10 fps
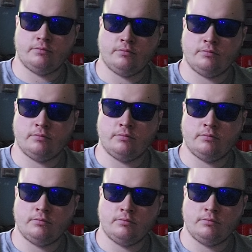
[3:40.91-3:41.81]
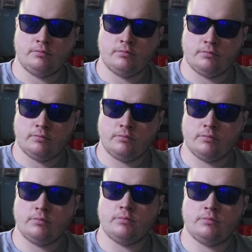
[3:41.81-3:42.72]

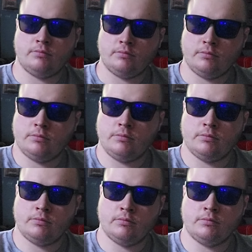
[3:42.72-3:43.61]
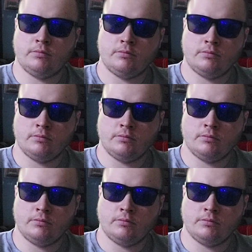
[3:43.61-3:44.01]
(no one is talking)